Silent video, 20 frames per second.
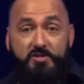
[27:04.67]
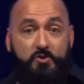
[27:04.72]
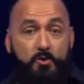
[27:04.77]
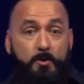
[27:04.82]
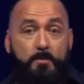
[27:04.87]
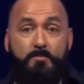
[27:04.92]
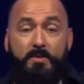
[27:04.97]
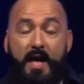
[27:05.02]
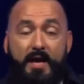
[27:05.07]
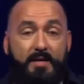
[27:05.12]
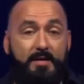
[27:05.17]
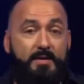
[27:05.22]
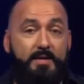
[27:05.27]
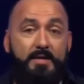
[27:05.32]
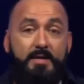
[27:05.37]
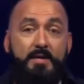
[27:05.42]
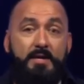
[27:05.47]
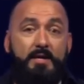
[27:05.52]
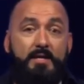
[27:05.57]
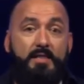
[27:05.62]
to him like
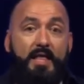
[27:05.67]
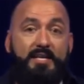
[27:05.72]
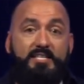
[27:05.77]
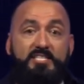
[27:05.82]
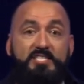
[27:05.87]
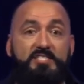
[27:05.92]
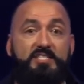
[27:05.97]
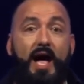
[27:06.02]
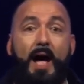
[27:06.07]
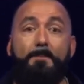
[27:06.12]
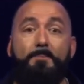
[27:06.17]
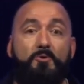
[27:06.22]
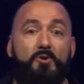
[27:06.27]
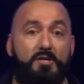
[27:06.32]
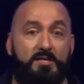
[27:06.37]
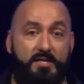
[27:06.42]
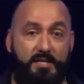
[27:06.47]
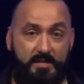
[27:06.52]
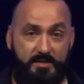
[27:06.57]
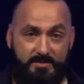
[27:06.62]
like stop
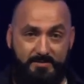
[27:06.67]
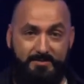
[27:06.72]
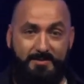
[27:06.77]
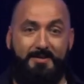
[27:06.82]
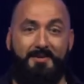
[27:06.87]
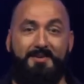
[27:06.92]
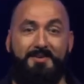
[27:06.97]
working.